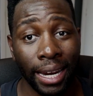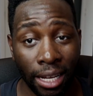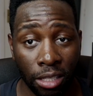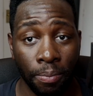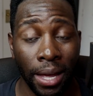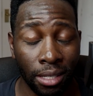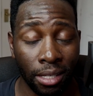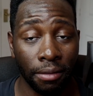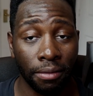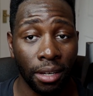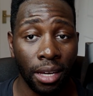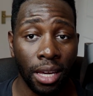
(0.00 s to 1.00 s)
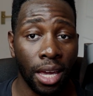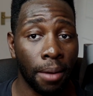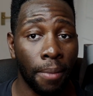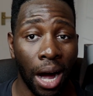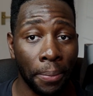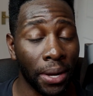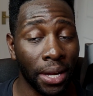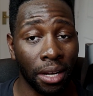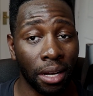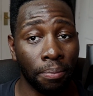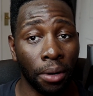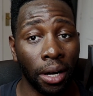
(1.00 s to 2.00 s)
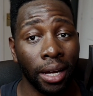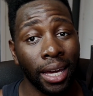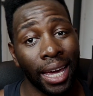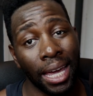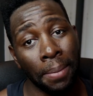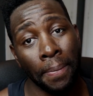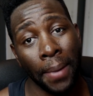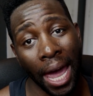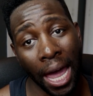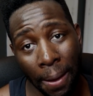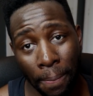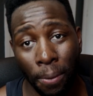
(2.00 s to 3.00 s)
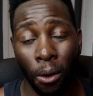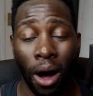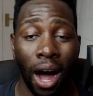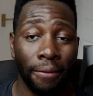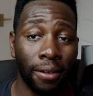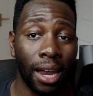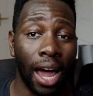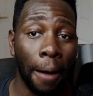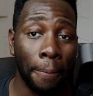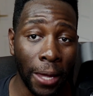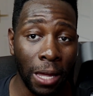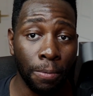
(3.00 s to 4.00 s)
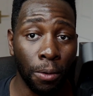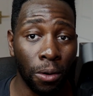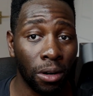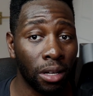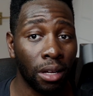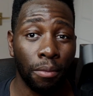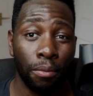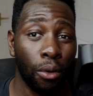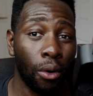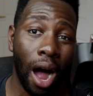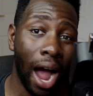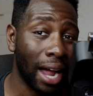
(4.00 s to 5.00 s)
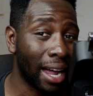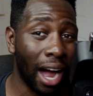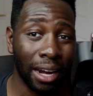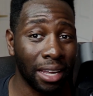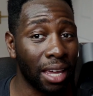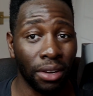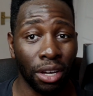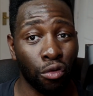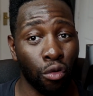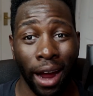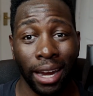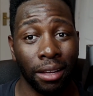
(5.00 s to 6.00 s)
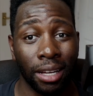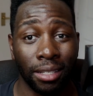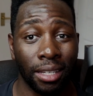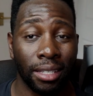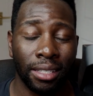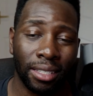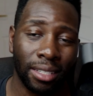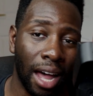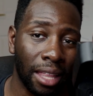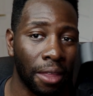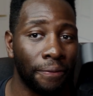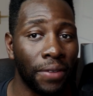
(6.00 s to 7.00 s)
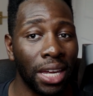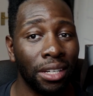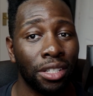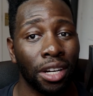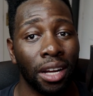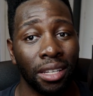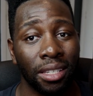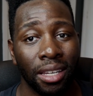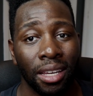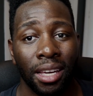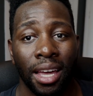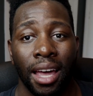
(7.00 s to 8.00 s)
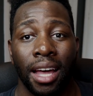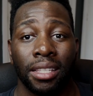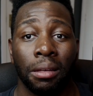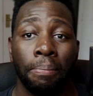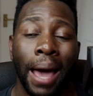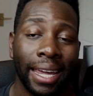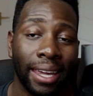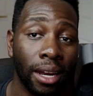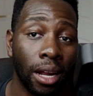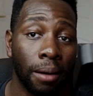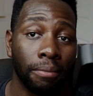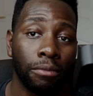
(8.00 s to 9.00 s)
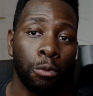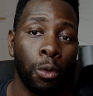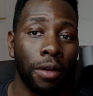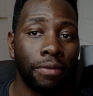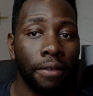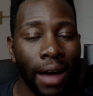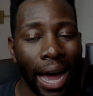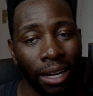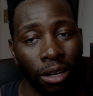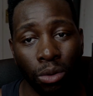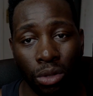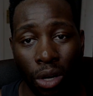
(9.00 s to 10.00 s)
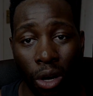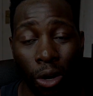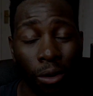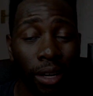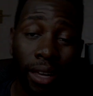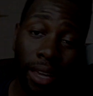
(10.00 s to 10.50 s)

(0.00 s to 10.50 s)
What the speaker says: inexpensive in my opinion, but it may put off a lot of people. But I gotta give it credit because it's got the features to back it up with the value. So